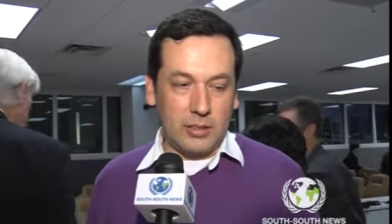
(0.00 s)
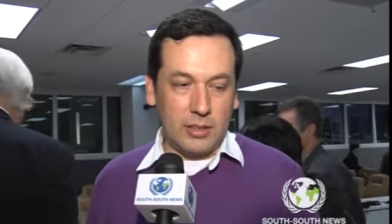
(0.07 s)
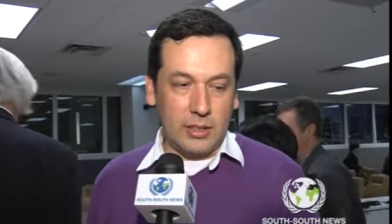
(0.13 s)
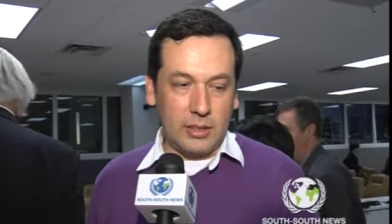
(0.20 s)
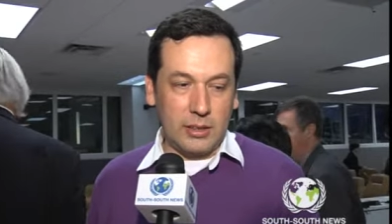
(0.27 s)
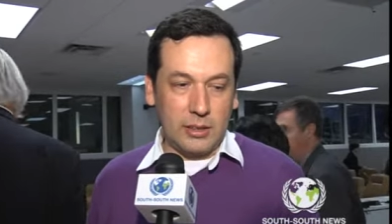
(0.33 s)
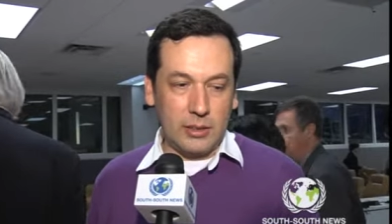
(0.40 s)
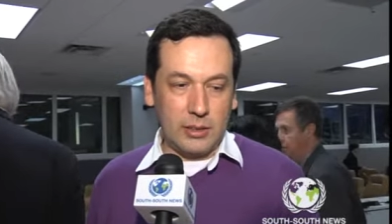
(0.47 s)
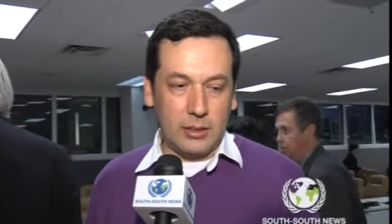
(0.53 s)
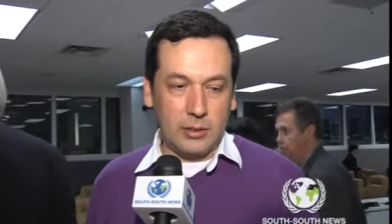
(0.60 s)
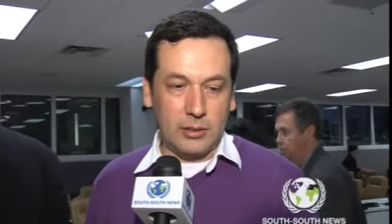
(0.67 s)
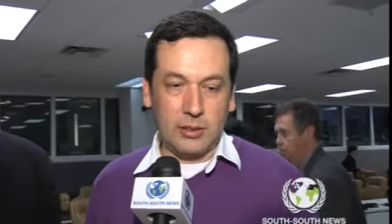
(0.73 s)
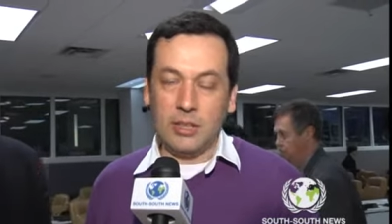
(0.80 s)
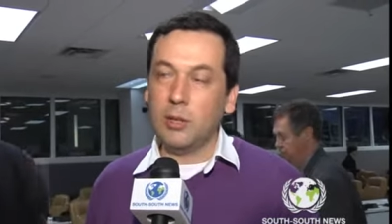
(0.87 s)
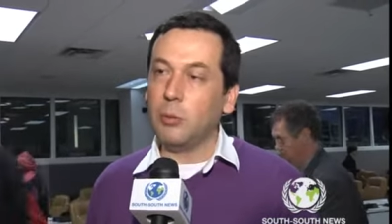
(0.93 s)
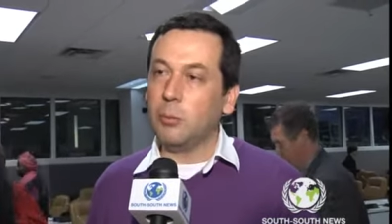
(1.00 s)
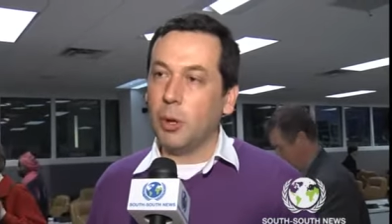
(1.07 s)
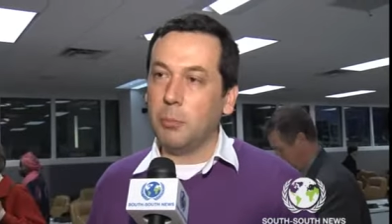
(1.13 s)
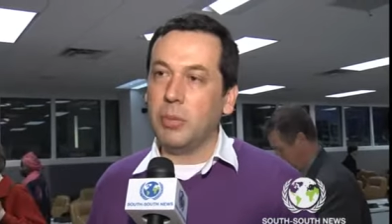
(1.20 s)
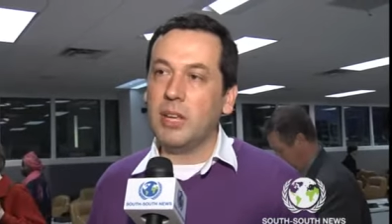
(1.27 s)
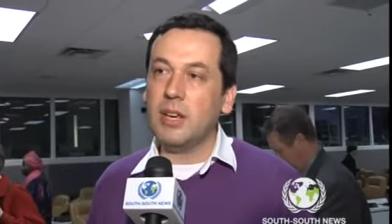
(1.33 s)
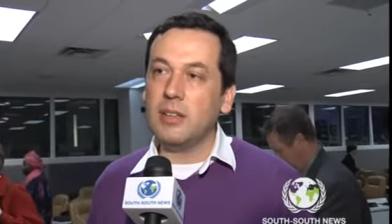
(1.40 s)
the new
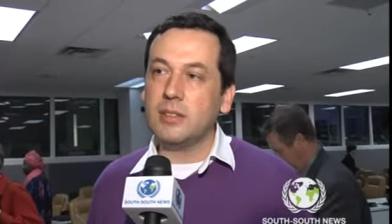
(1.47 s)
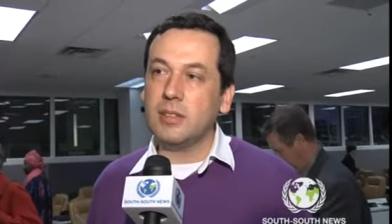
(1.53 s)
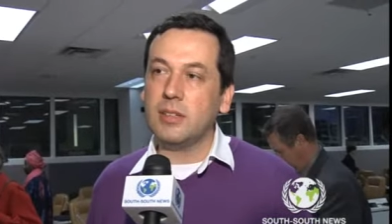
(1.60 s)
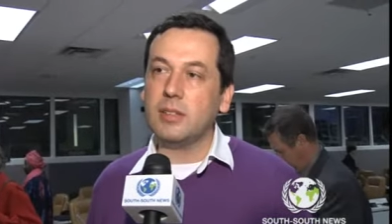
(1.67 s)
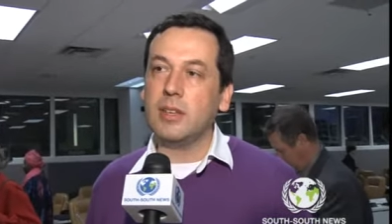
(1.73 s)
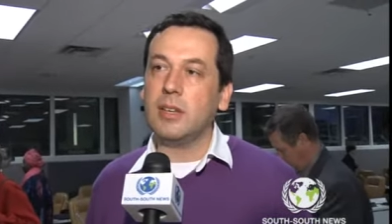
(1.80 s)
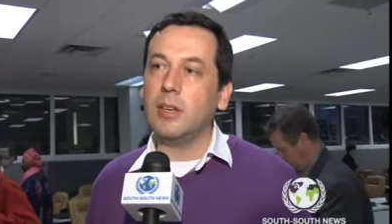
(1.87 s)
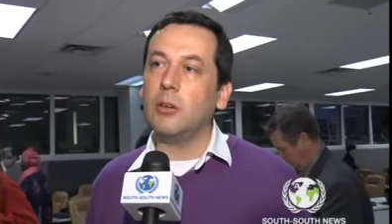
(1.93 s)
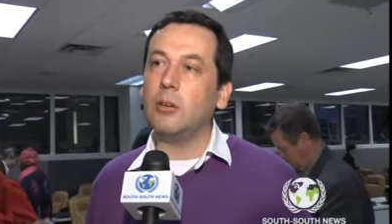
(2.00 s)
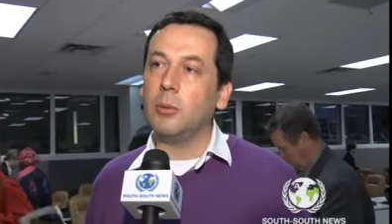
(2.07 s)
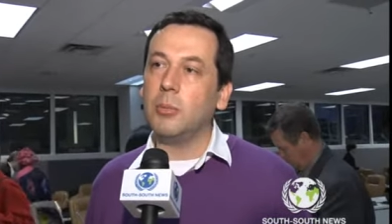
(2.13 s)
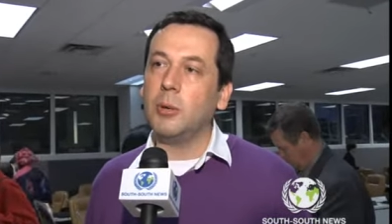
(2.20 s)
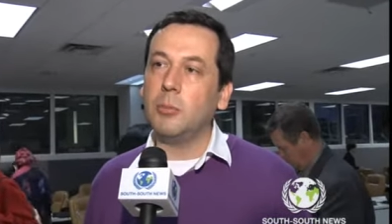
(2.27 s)
mobility, the new urban